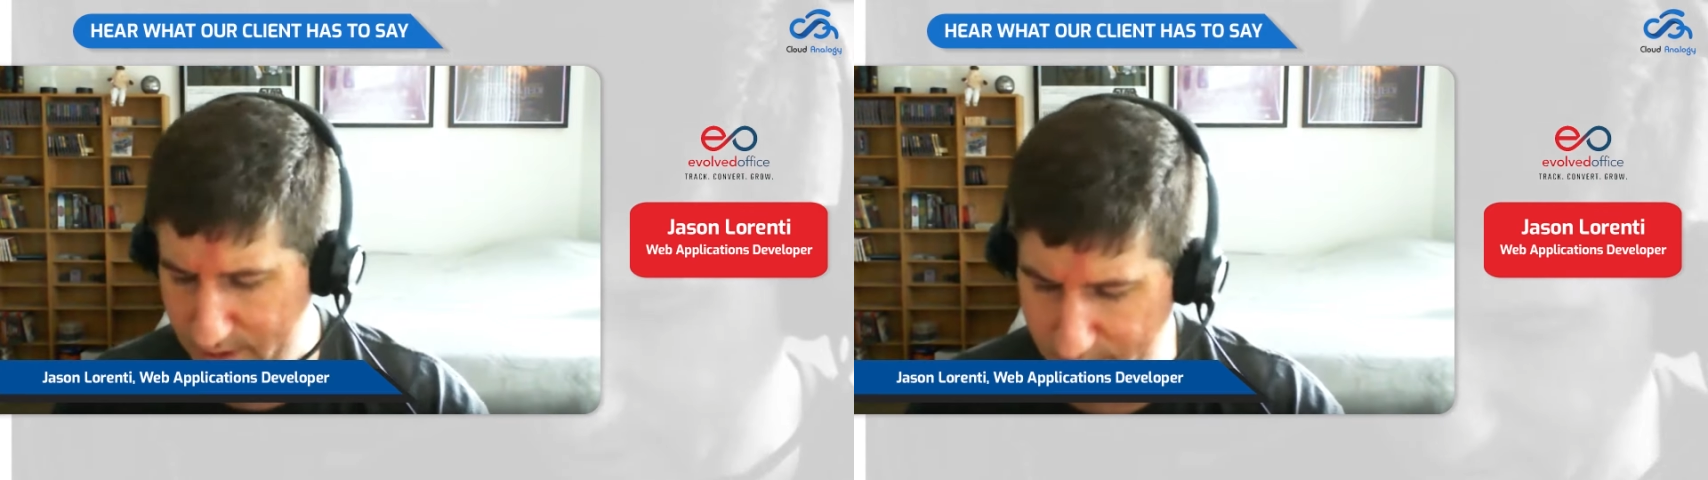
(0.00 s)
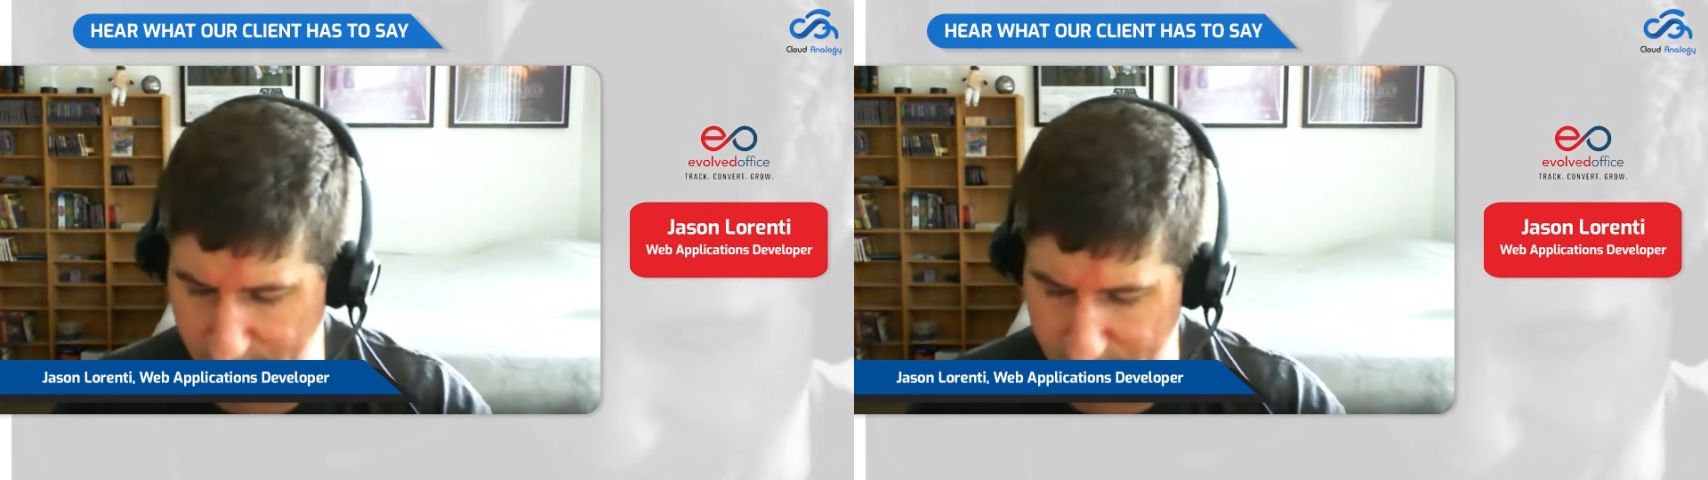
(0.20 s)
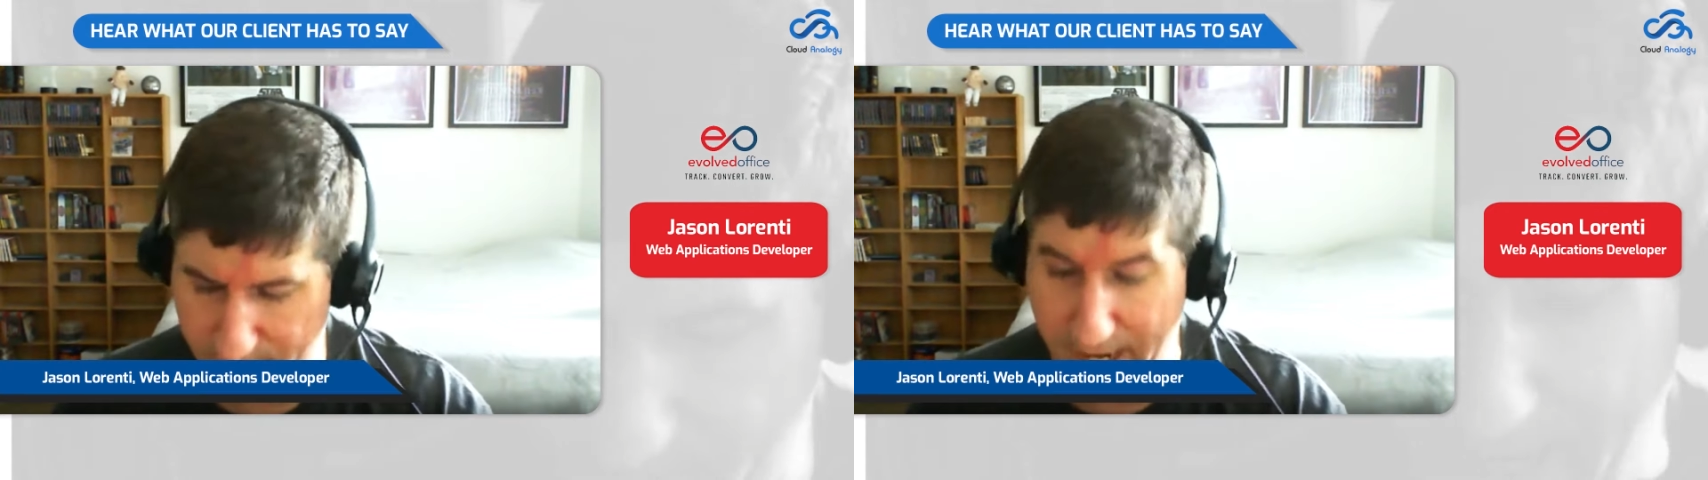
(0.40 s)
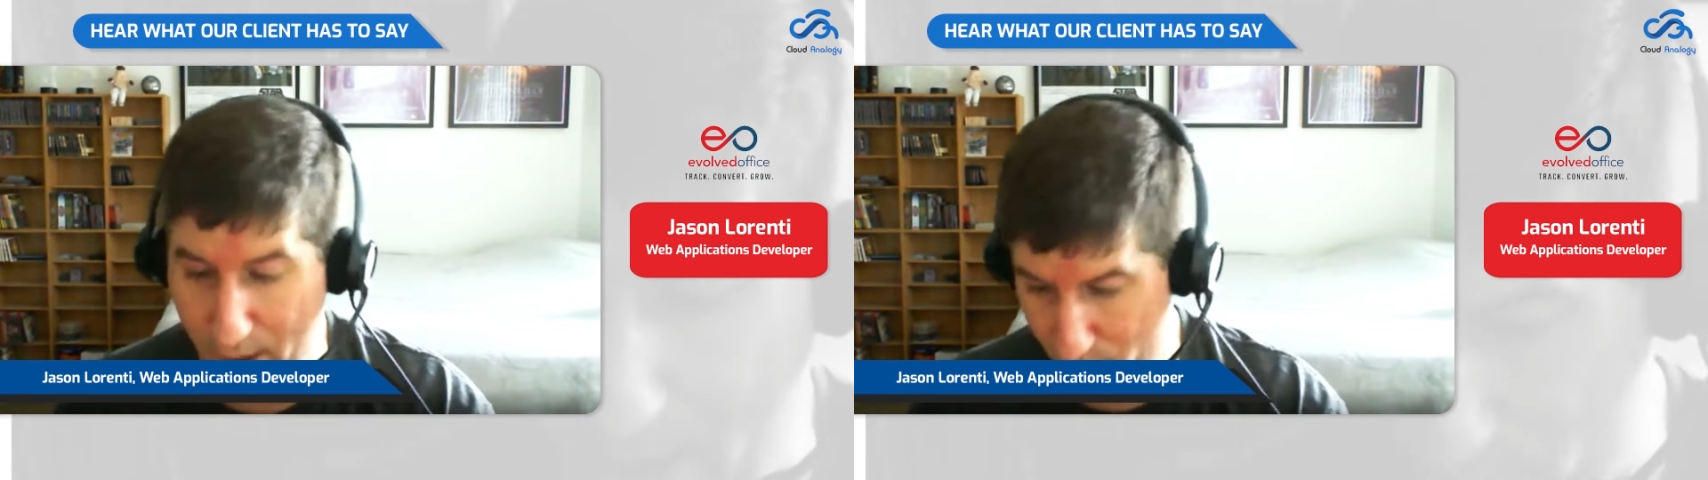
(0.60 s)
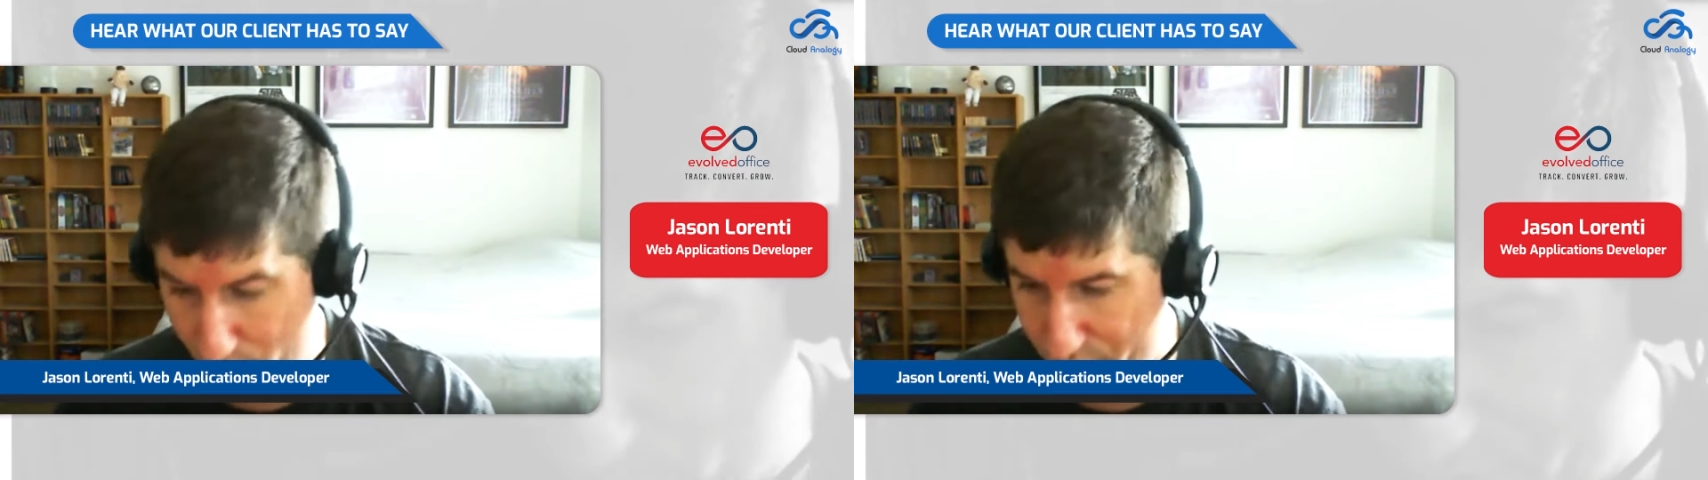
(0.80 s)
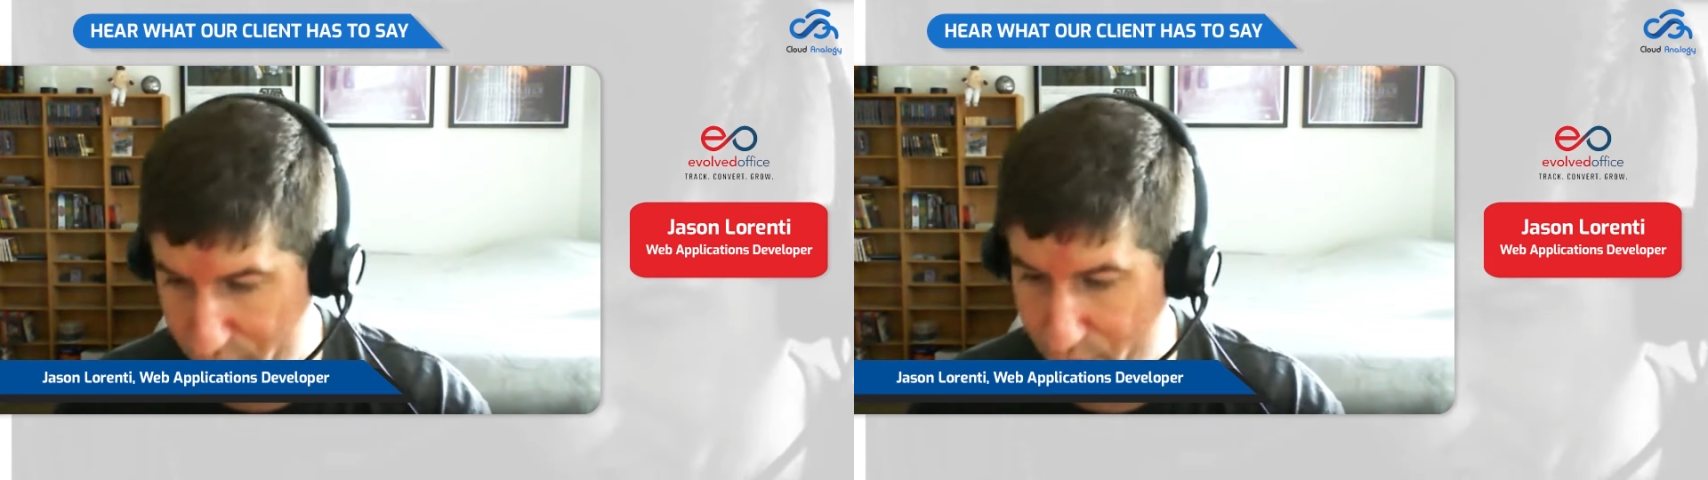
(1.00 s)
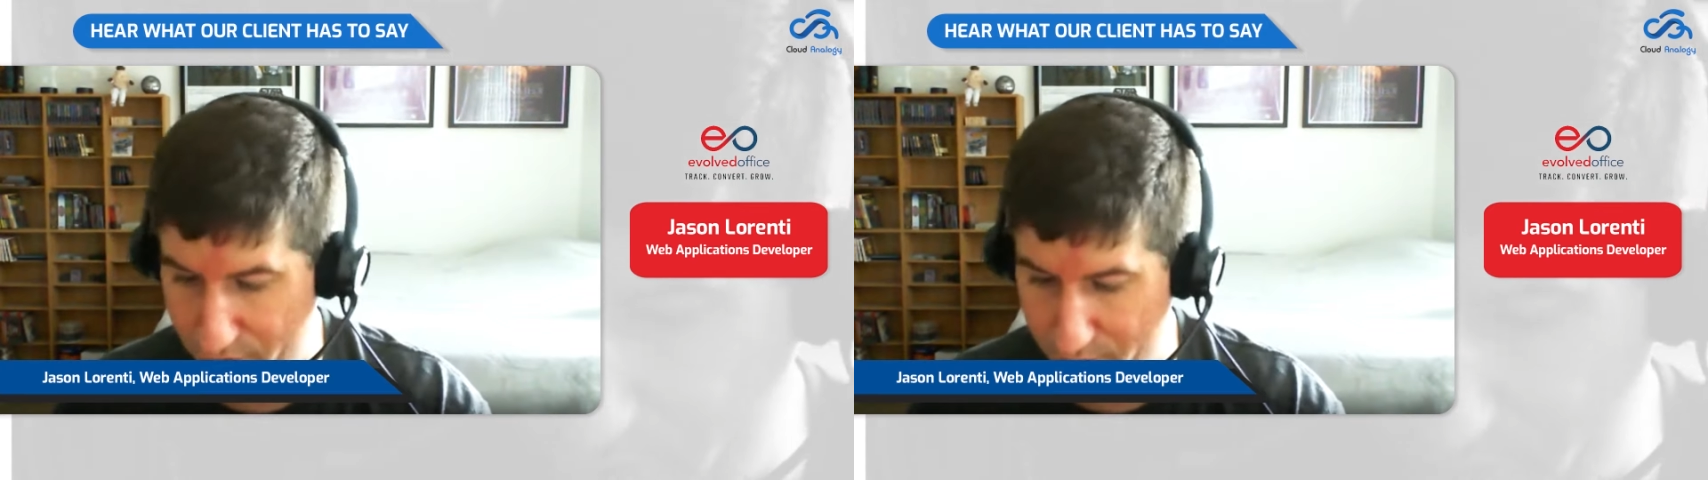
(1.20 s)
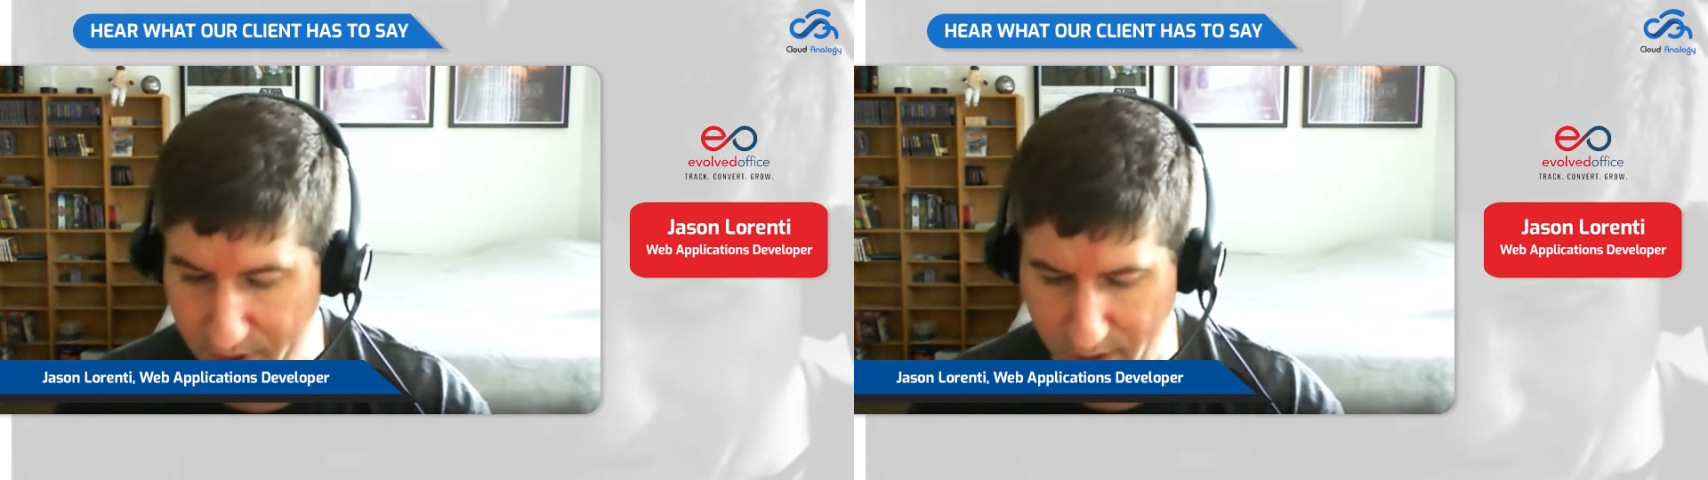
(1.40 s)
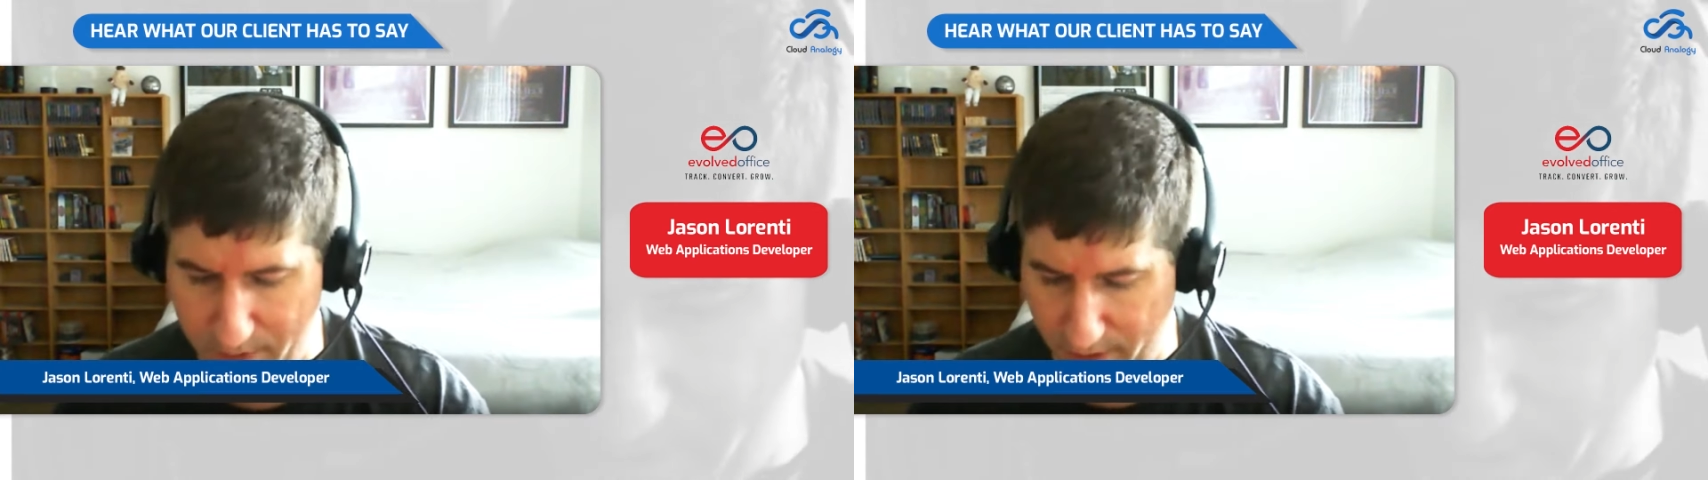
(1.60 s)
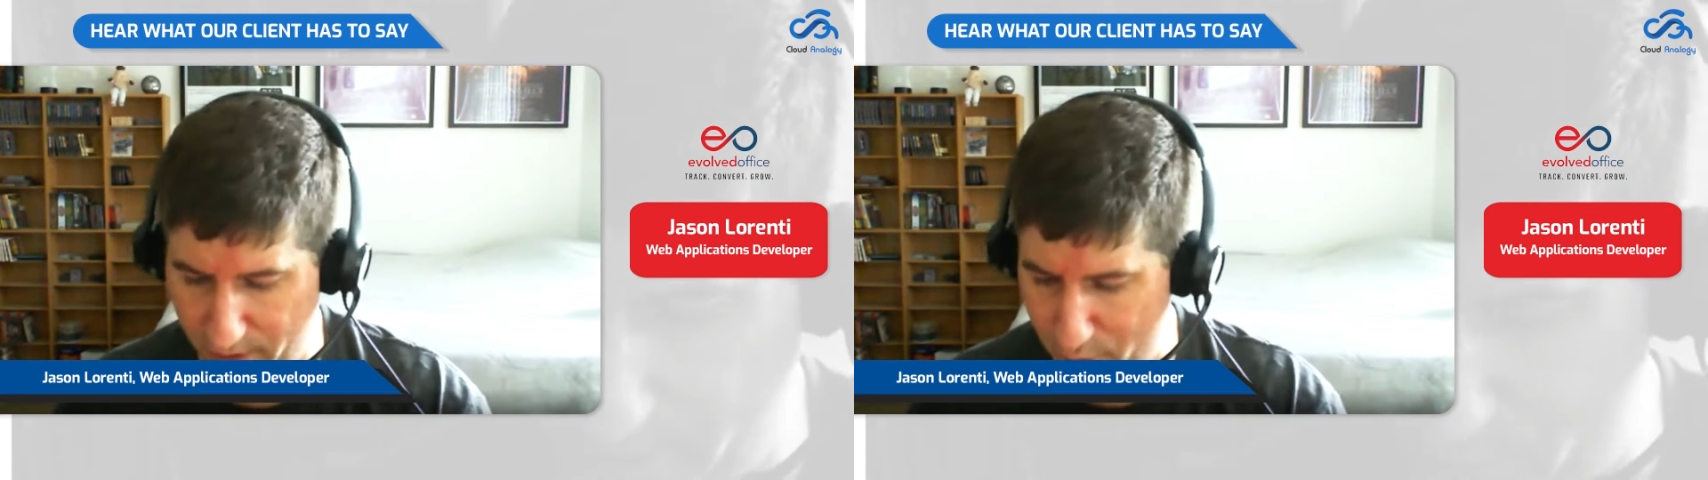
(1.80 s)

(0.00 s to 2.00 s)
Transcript: And now, of course, social media being the